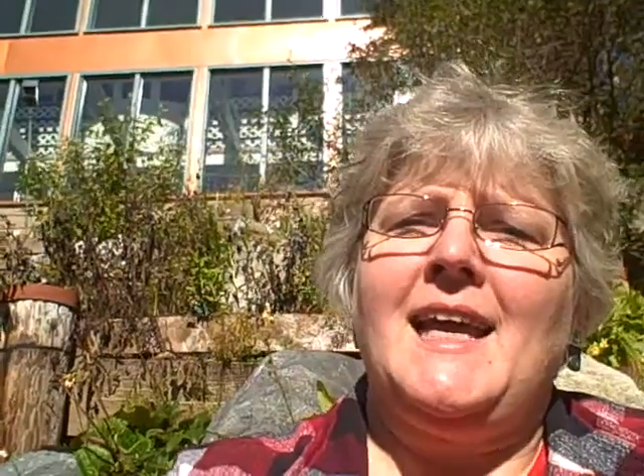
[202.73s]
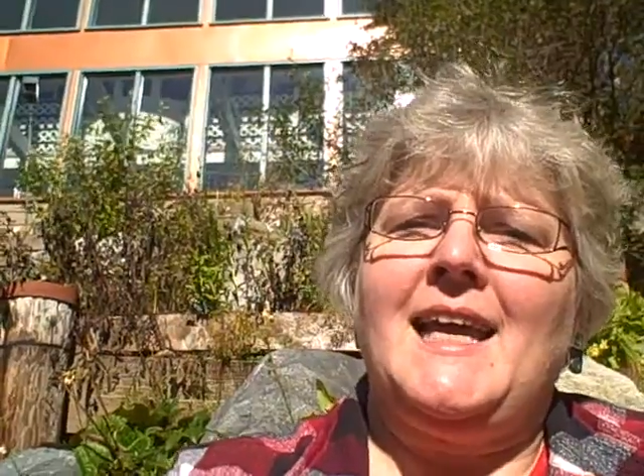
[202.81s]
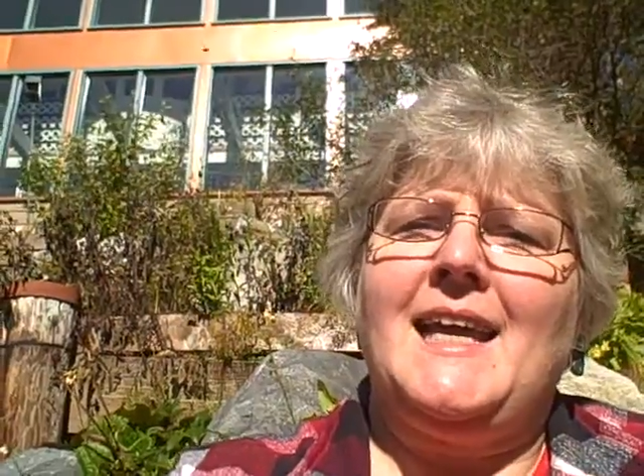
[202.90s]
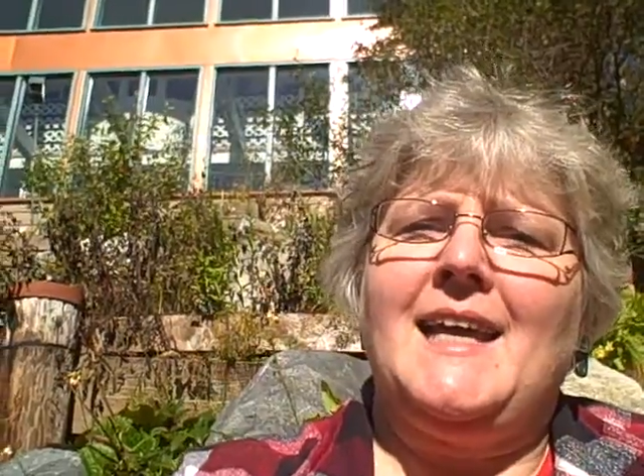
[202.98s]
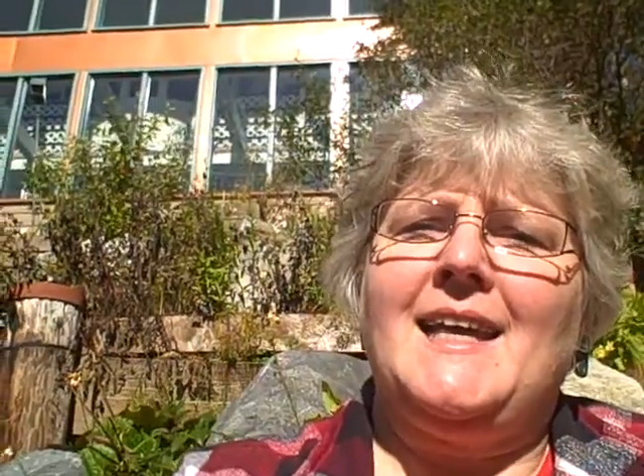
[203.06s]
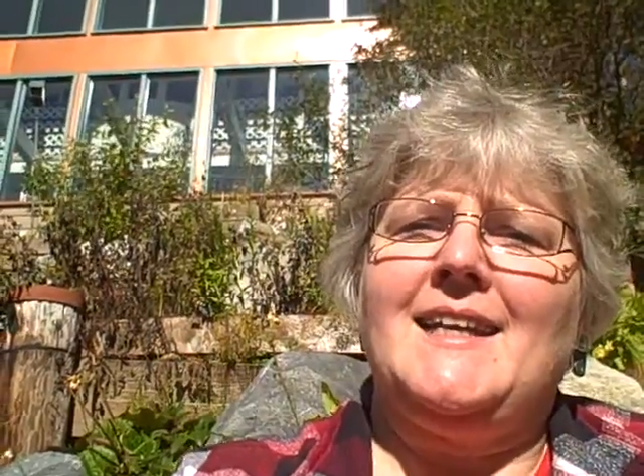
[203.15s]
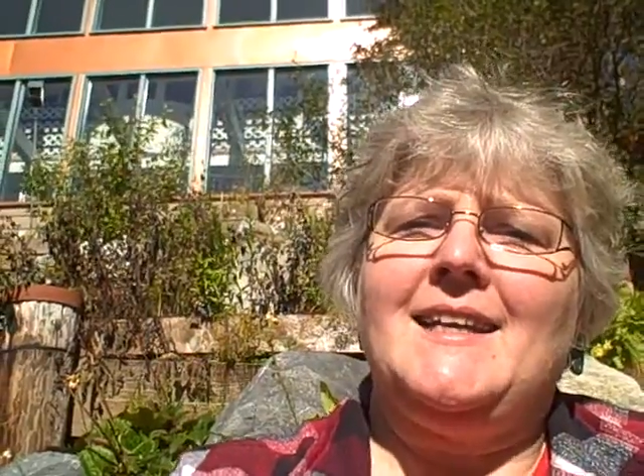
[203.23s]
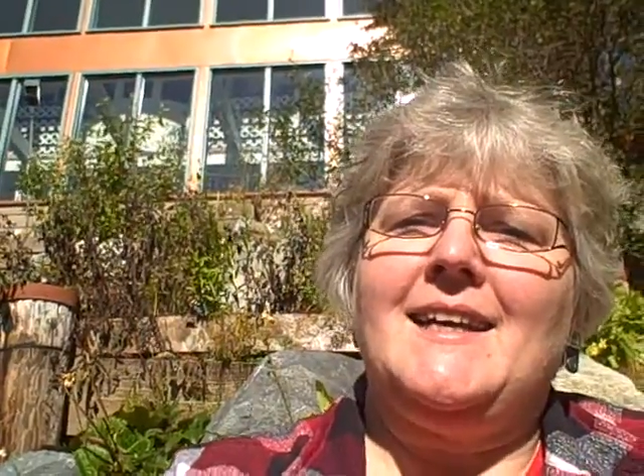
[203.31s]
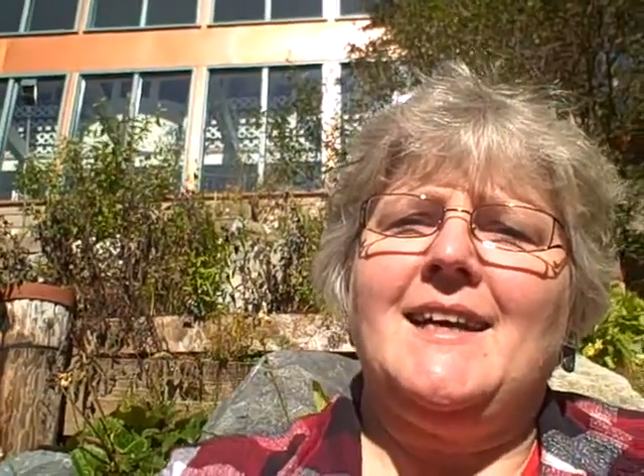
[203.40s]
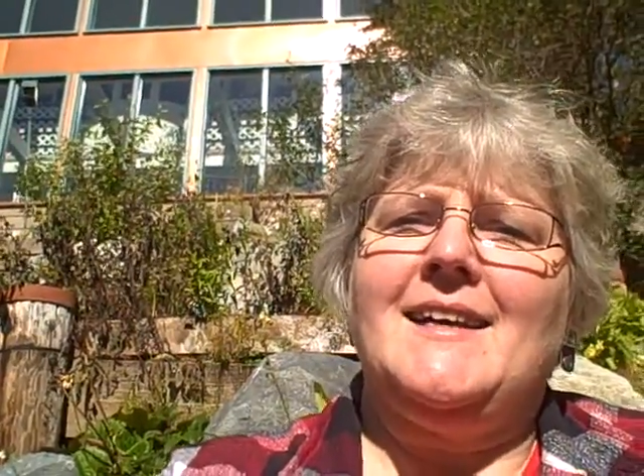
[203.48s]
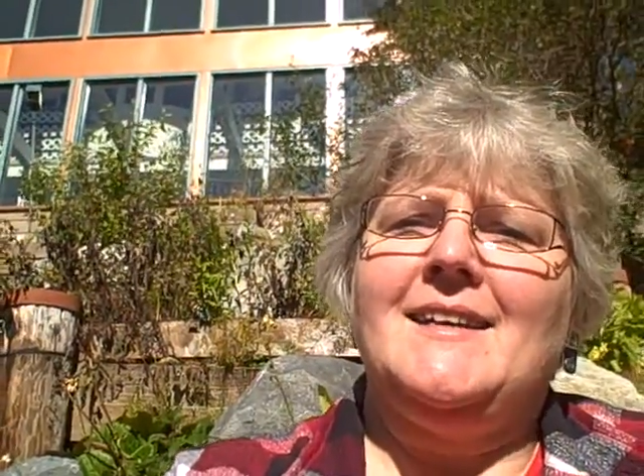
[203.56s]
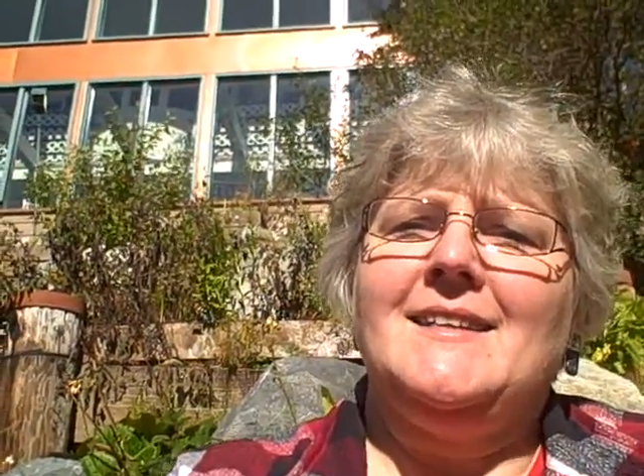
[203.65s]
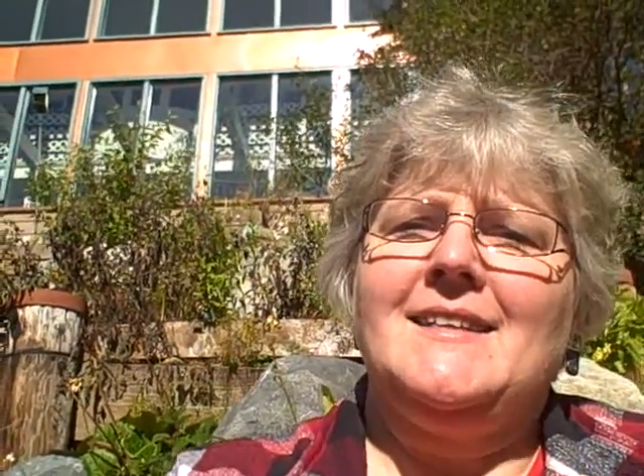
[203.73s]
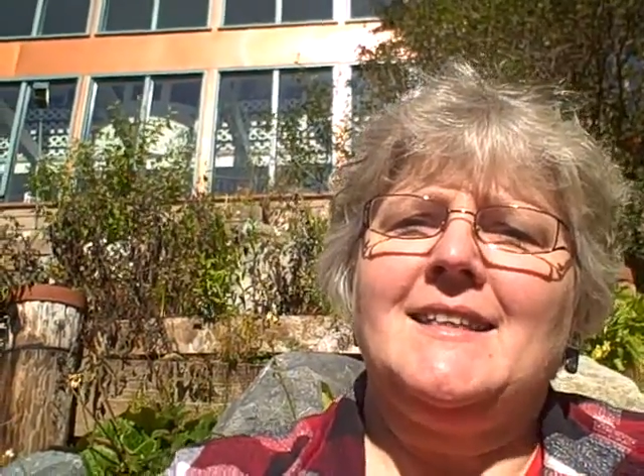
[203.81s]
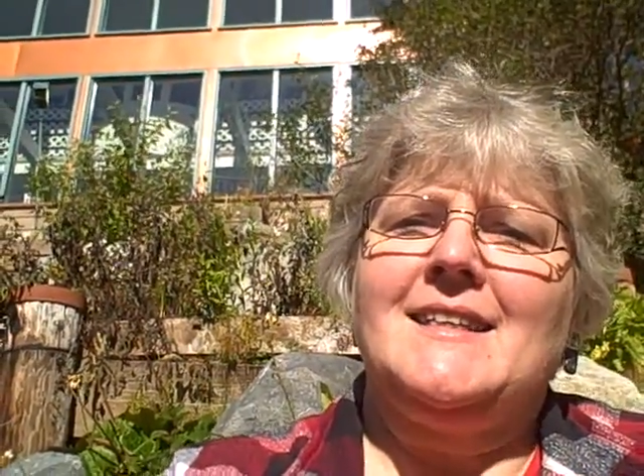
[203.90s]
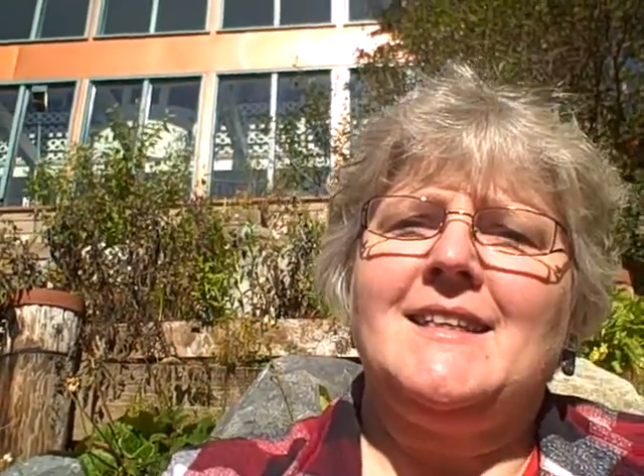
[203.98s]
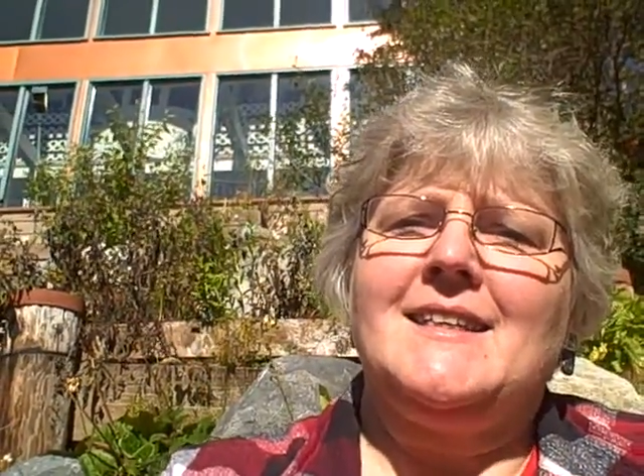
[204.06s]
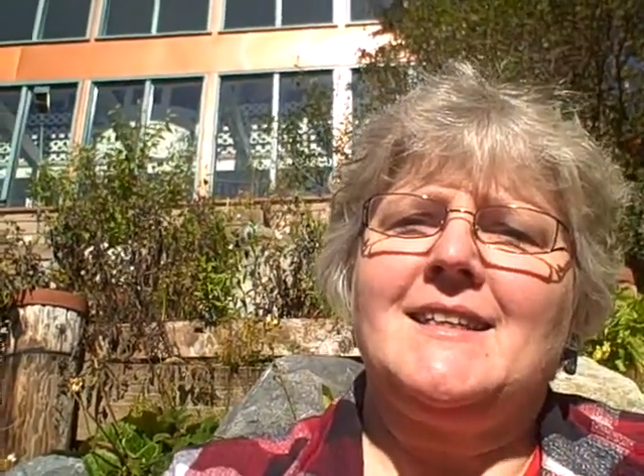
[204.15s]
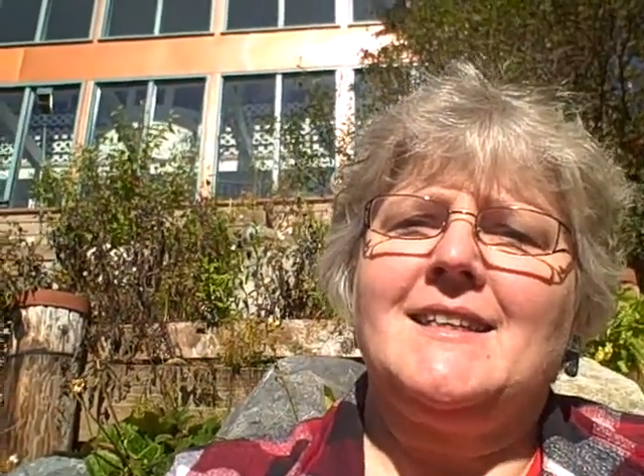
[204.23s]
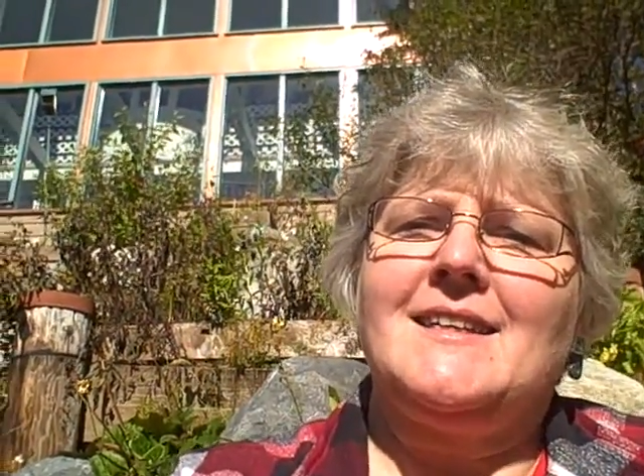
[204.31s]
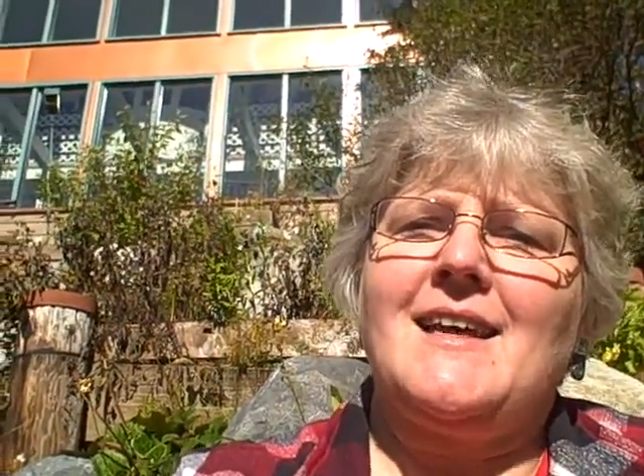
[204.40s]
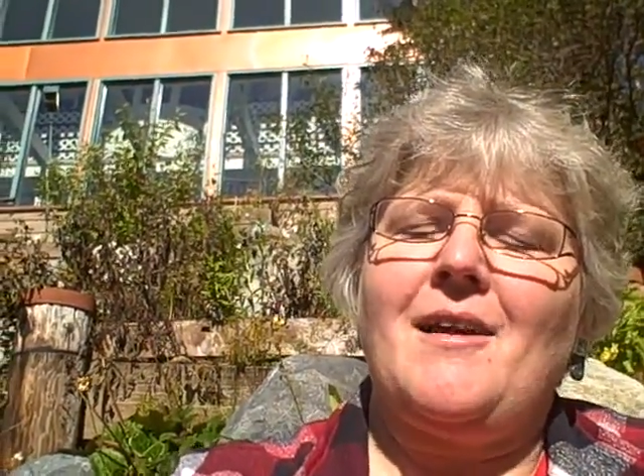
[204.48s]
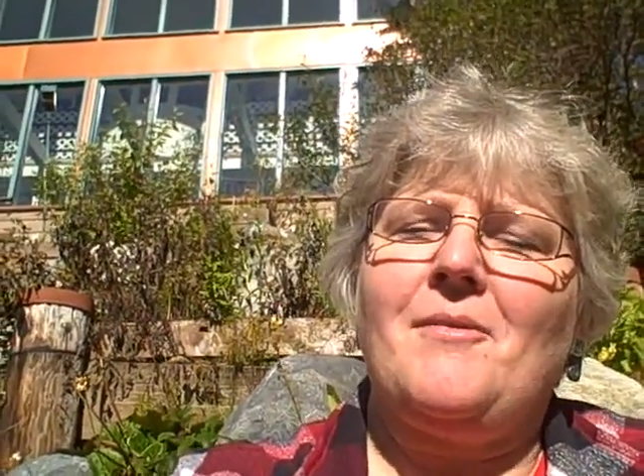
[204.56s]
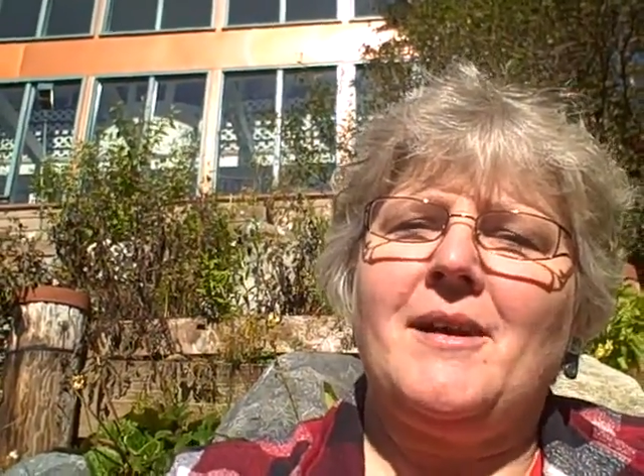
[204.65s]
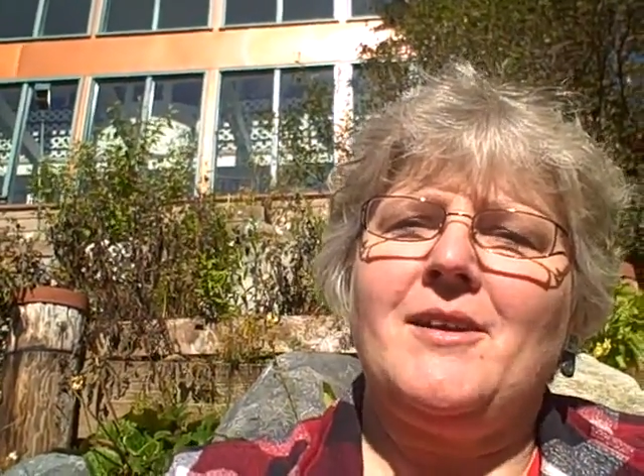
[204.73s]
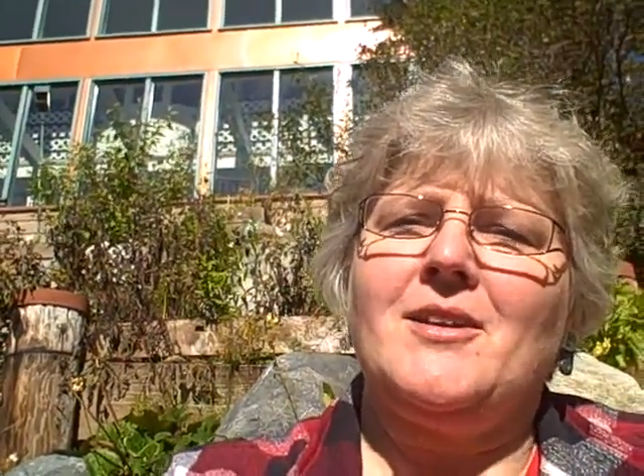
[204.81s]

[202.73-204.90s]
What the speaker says: And I want